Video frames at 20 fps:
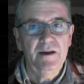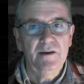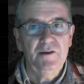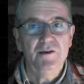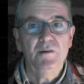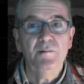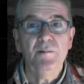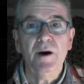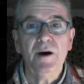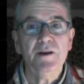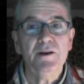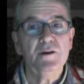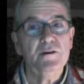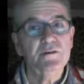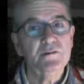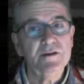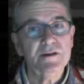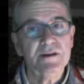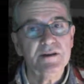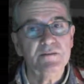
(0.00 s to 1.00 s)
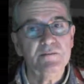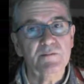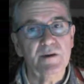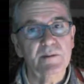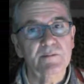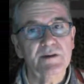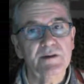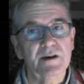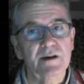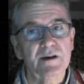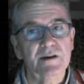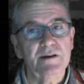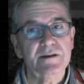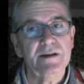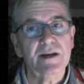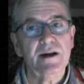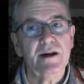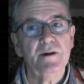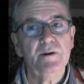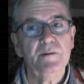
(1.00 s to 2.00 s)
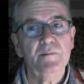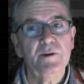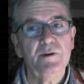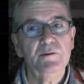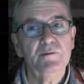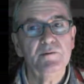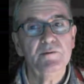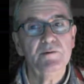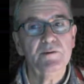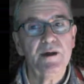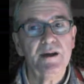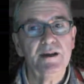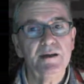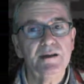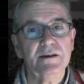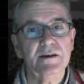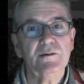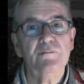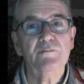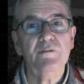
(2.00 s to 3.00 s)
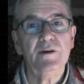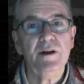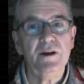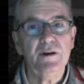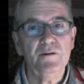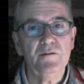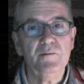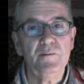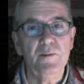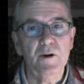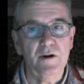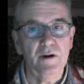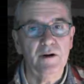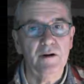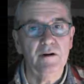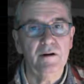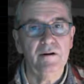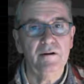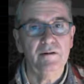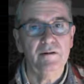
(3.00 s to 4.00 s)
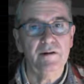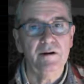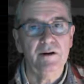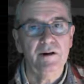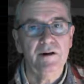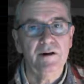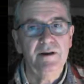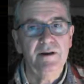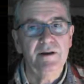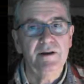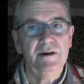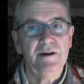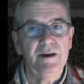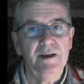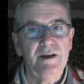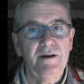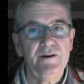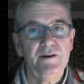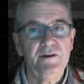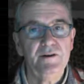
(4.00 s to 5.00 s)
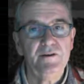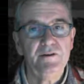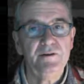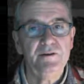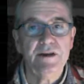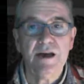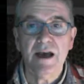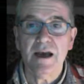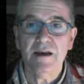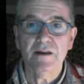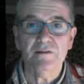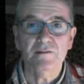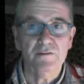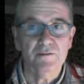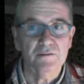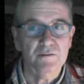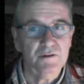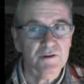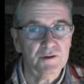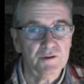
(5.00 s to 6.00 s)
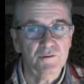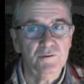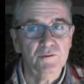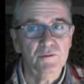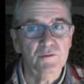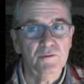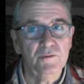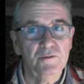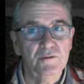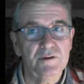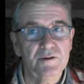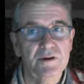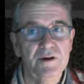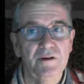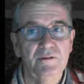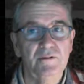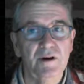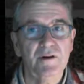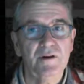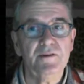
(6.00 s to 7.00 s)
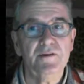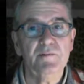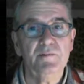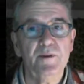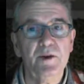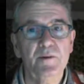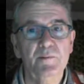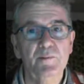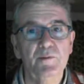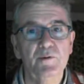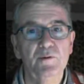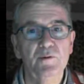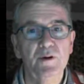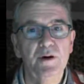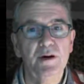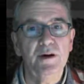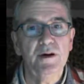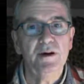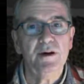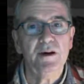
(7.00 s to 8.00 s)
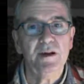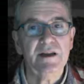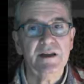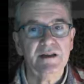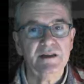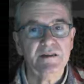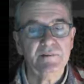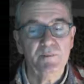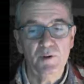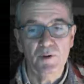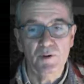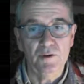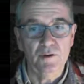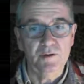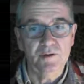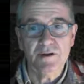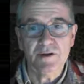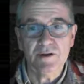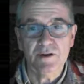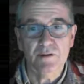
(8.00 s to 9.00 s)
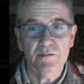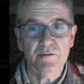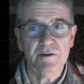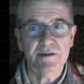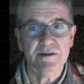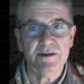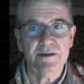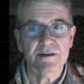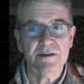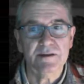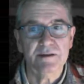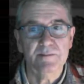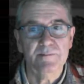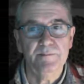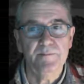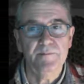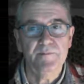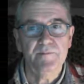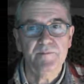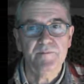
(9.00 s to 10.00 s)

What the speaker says: You might use this website to help you create a real model in your town or school so other people can explore the solar system.